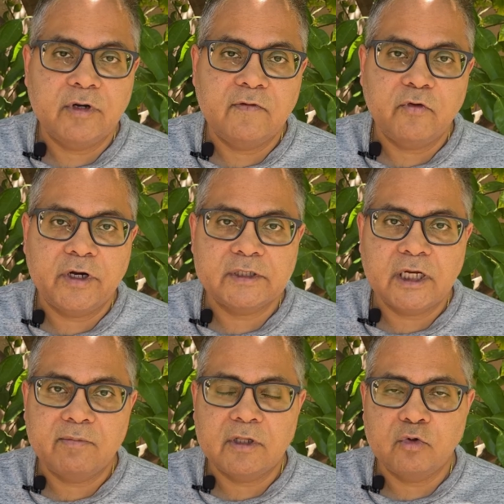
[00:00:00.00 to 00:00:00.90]
for
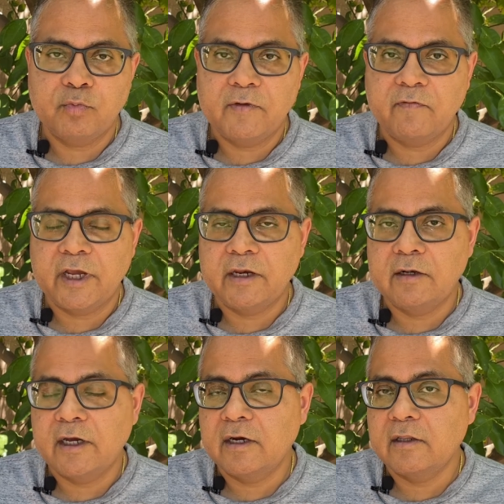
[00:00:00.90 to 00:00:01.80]
example who may find
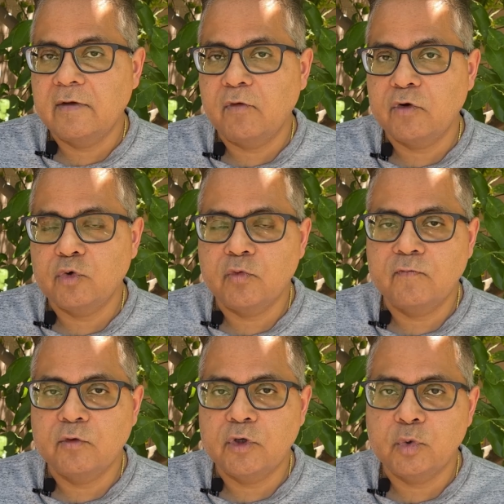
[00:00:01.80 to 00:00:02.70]
that they want to move
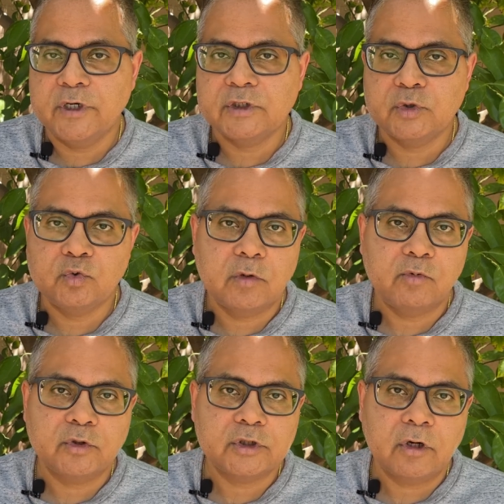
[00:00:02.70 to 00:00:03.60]
to us to do a
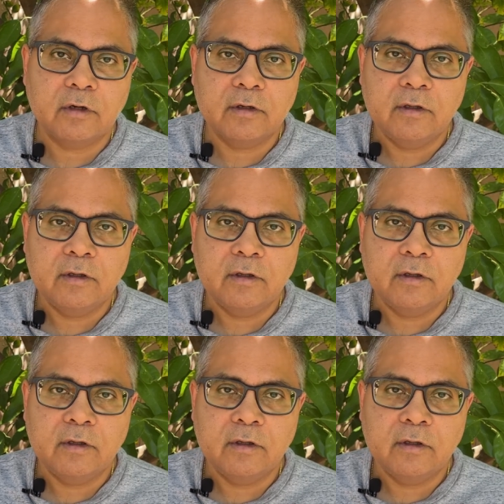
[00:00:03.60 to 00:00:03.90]
postdoc